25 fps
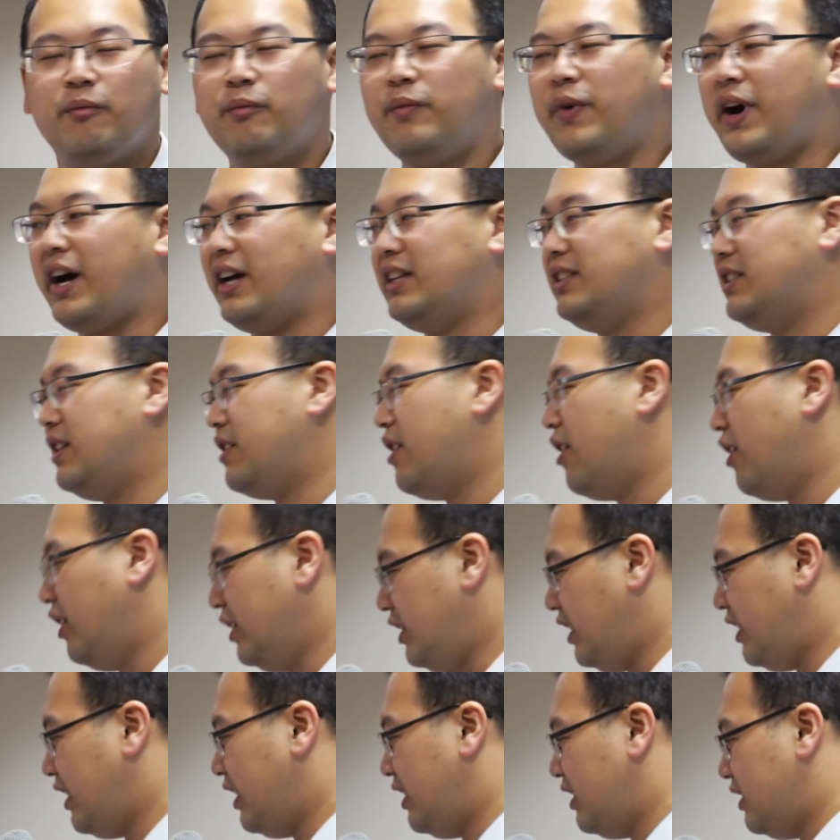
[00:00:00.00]
by the
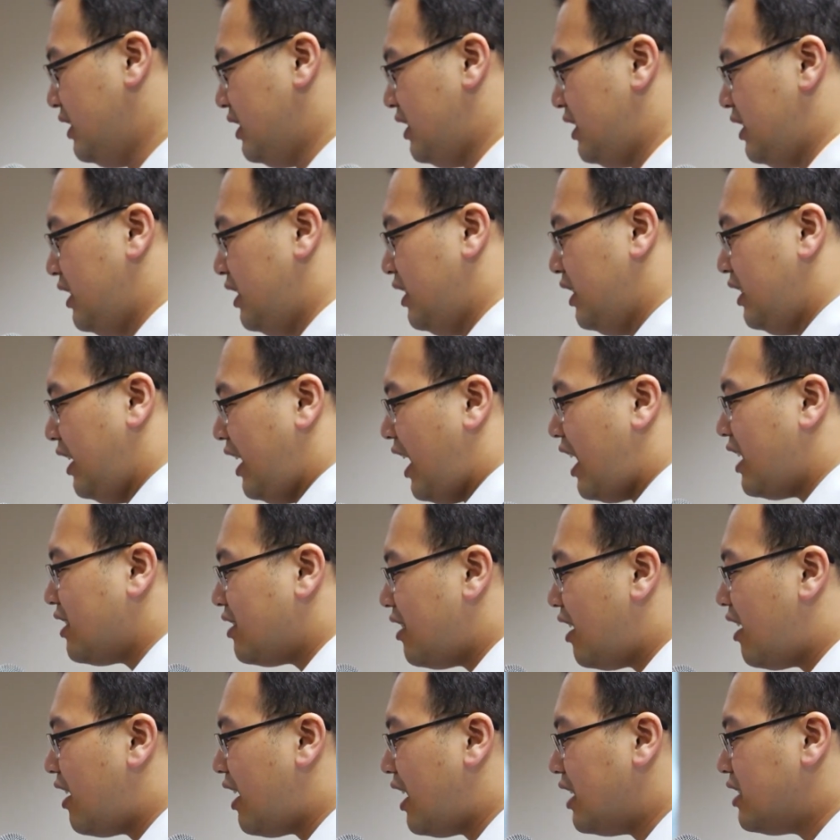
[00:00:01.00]
audience as
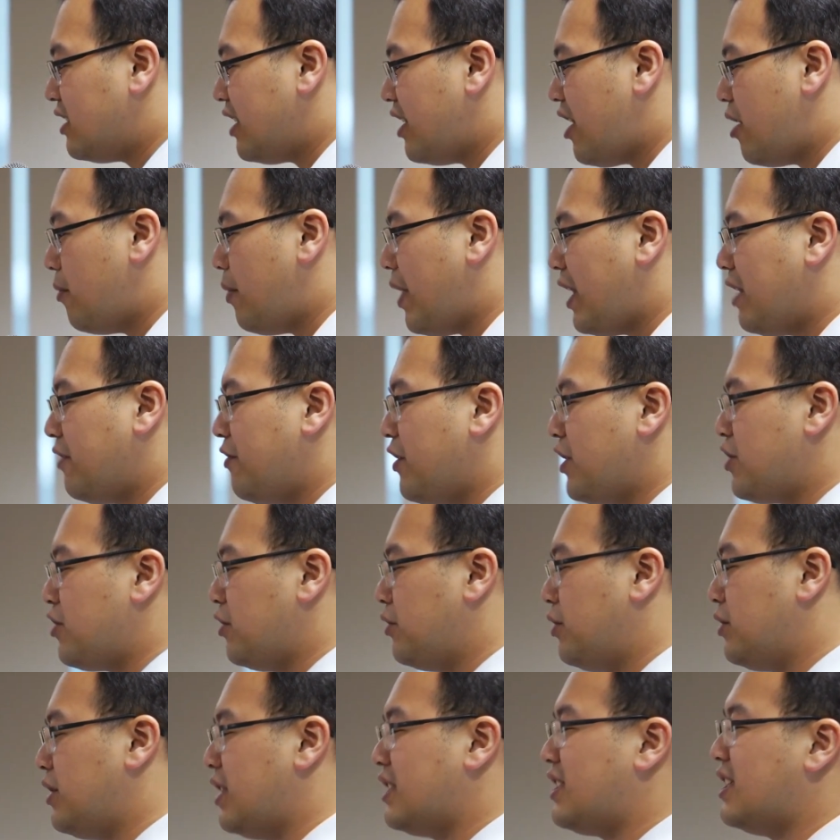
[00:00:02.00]
long as they are beneficial
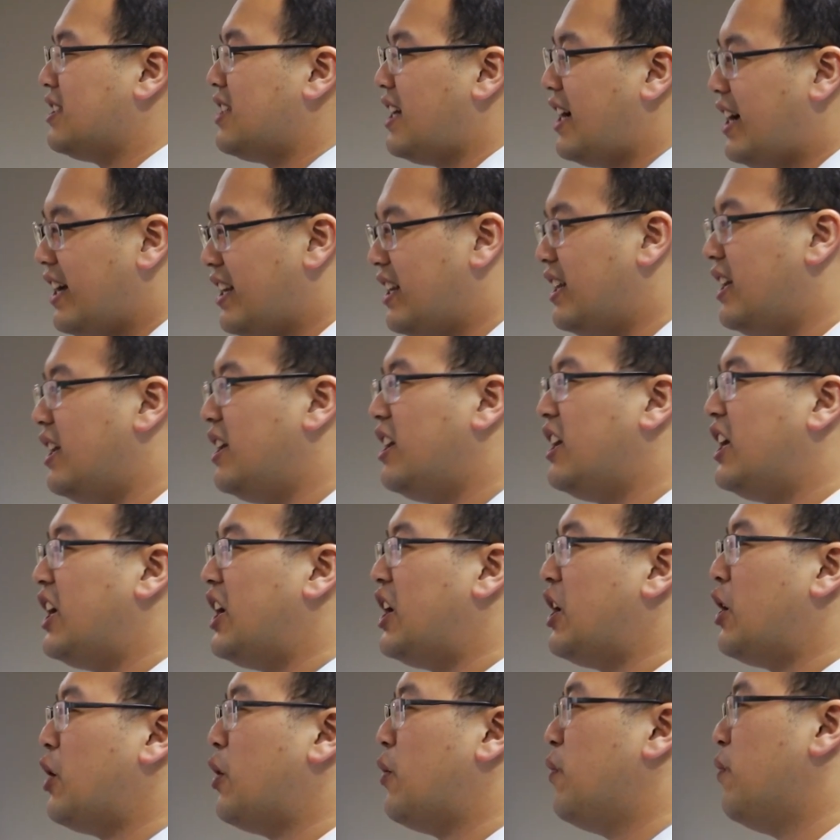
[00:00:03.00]
to the society.
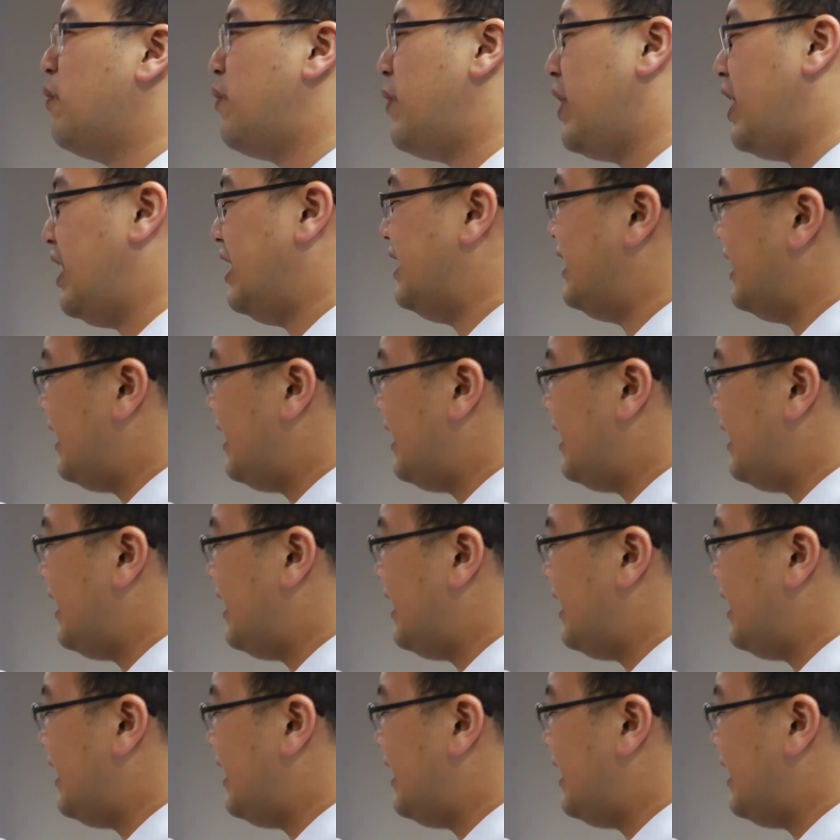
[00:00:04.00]
But